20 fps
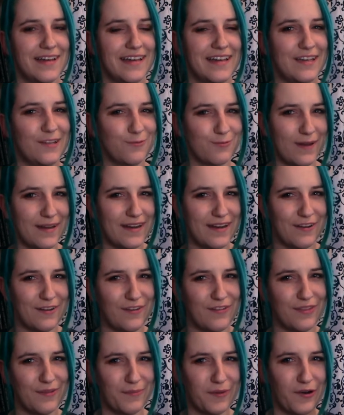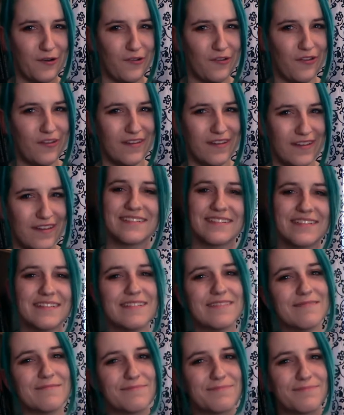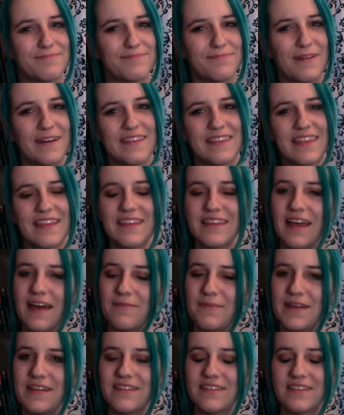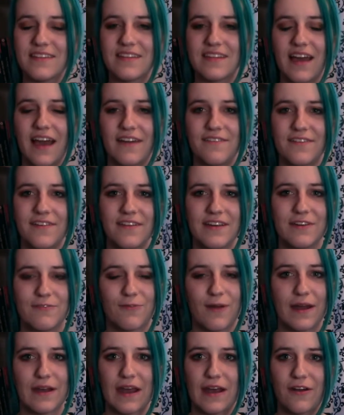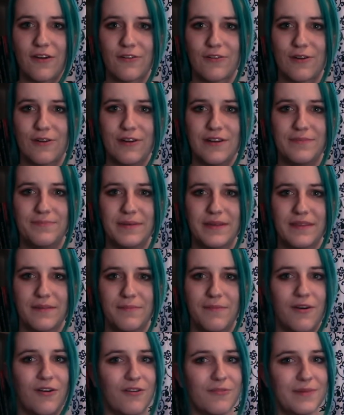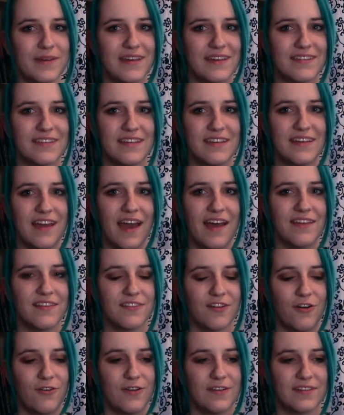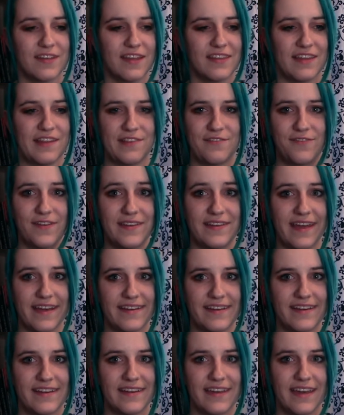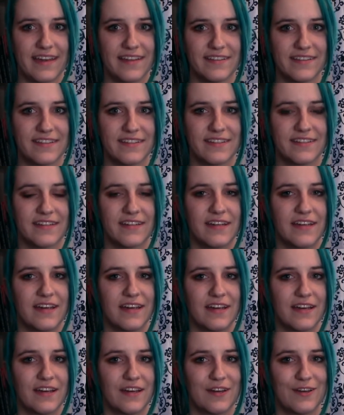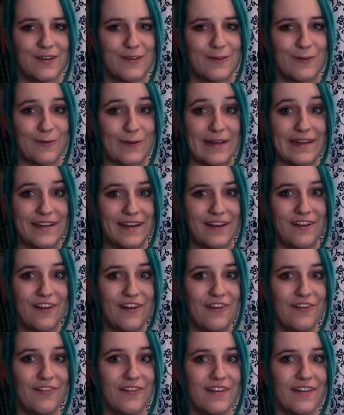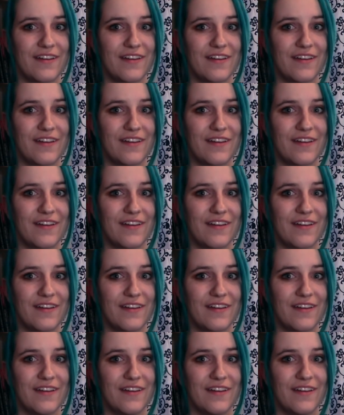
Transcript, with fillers: Is Red Arrow the mole? But then that means, I feel like Red Arrow could be the mole because he has always had this vendetta against Green Arrow.